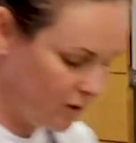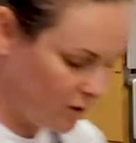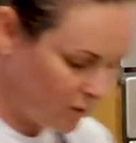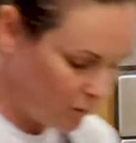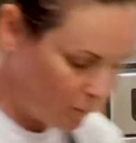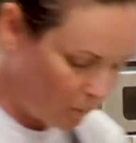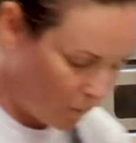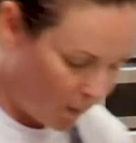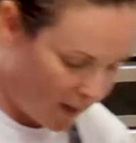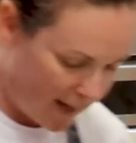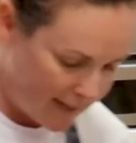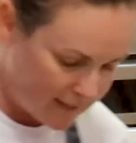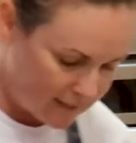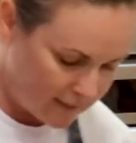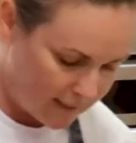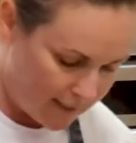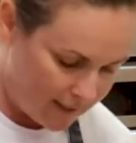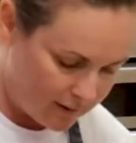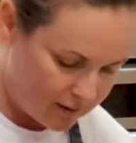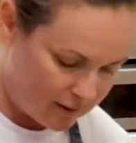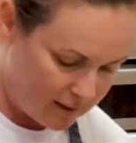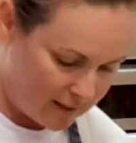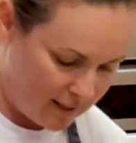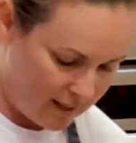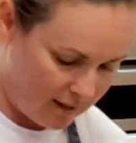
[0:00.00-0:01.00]
just spread it
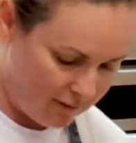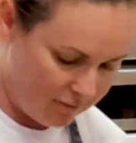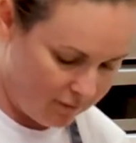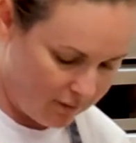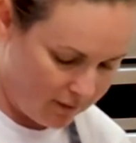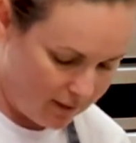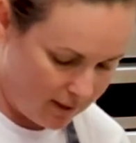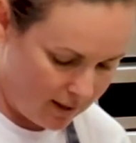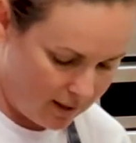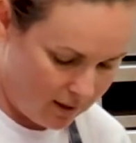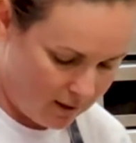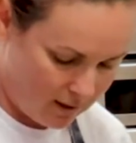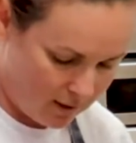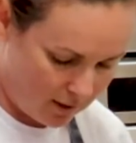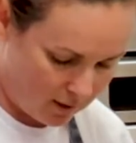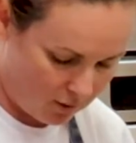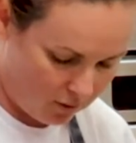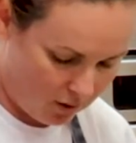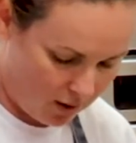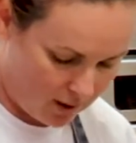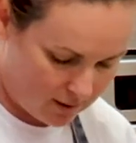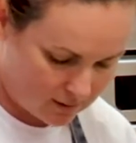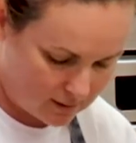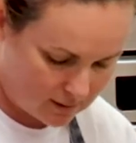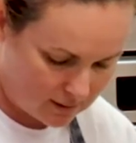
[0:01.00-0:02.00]
out evenly
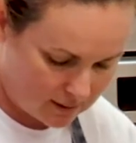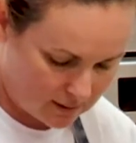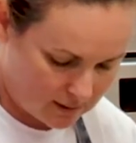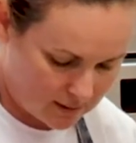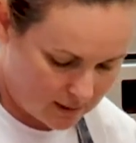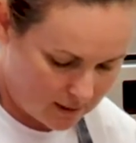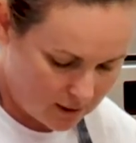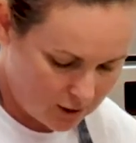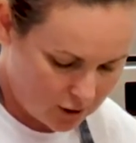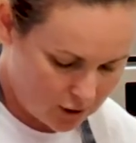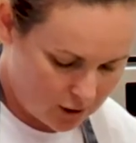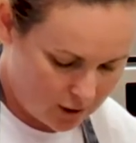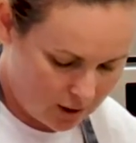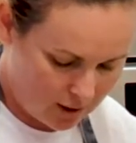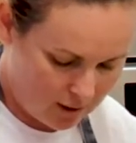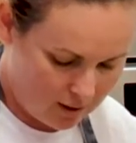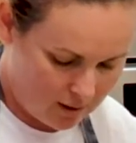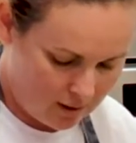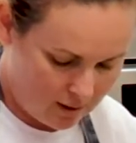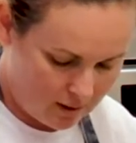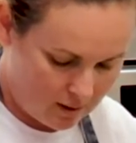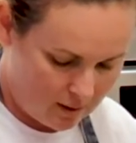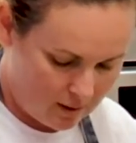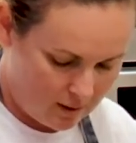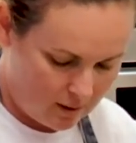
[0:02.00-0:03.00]
across the dish,
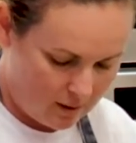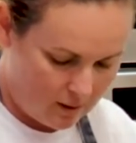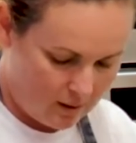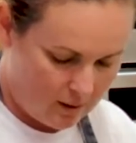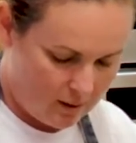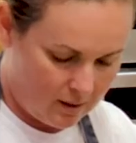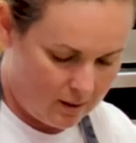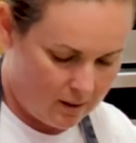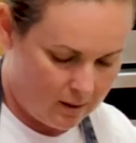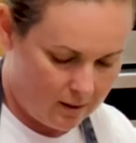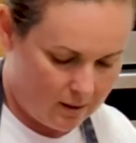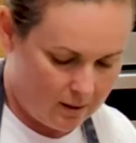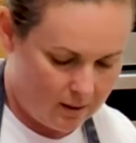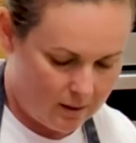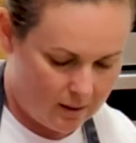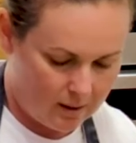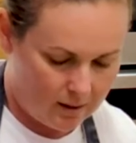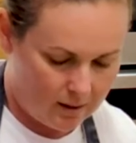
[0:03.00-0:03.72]
and